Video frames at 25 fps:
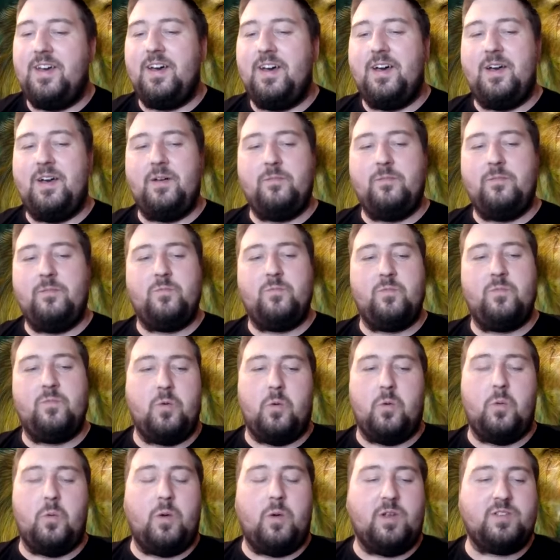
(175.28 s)
um, we
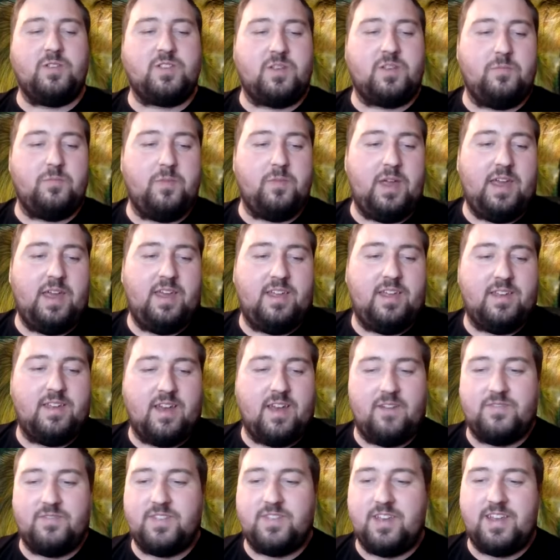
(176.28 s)
all want to be
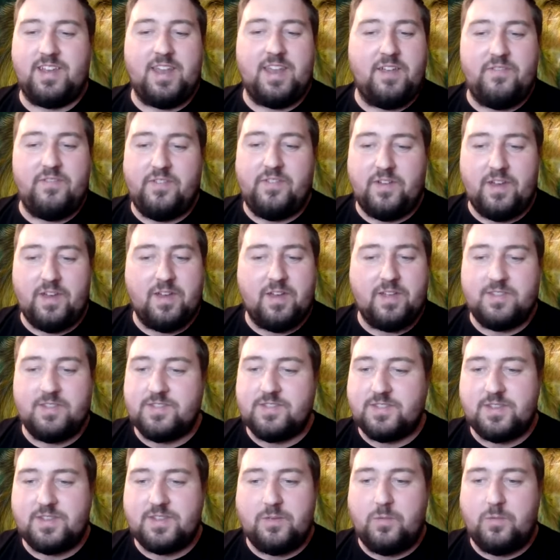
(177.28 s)
have
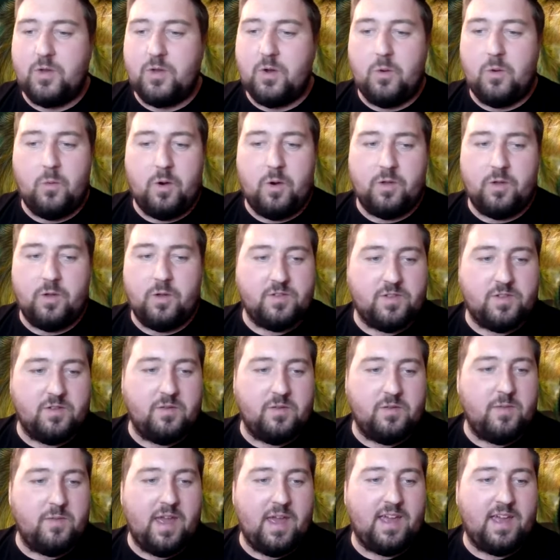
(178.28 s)
significance and we all want
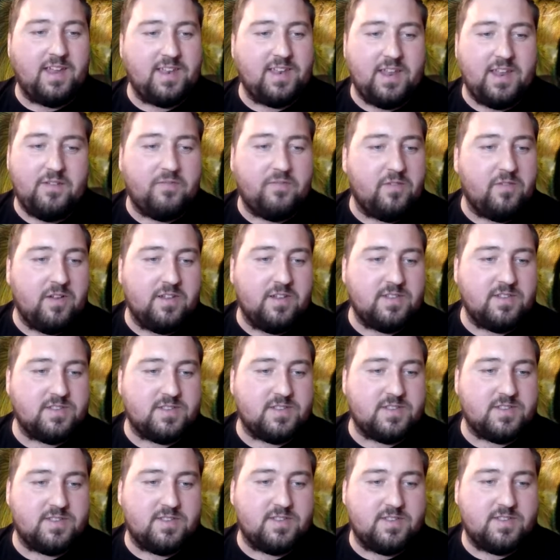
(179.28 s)
to make a
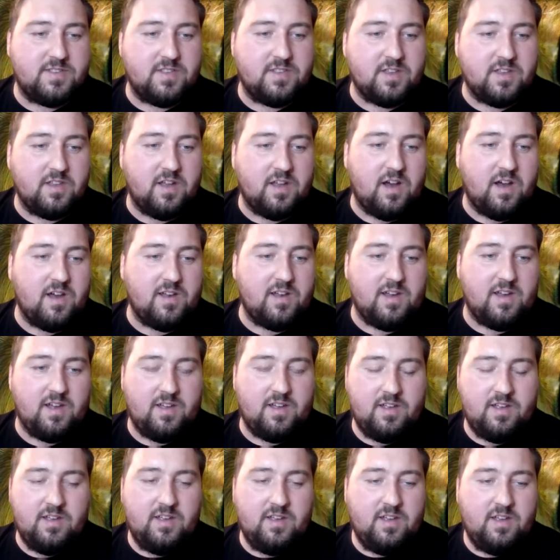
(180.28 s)
difference to our
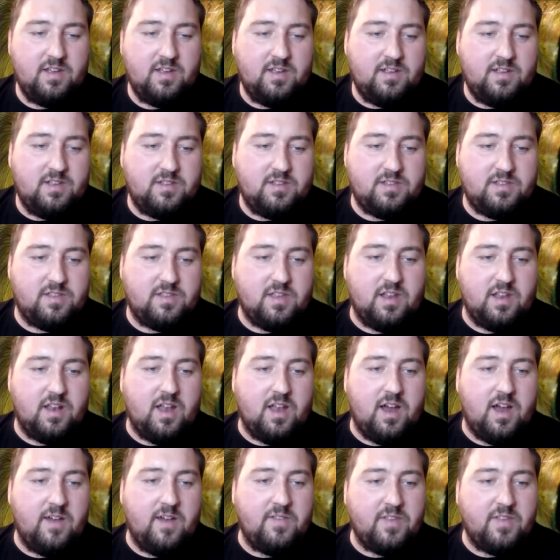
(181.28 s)
to the
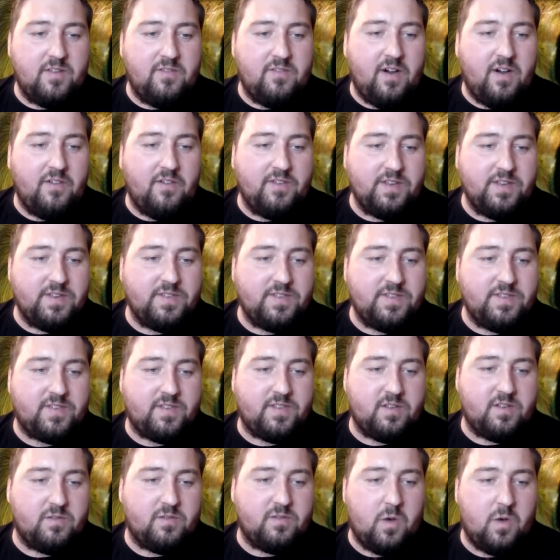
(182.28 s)
lives of
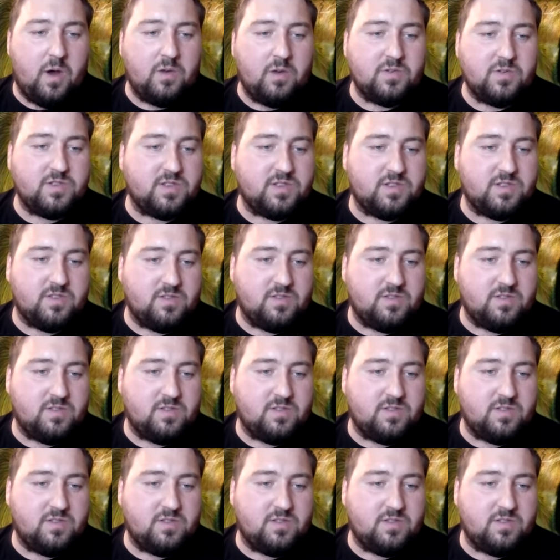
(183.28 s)
others whilst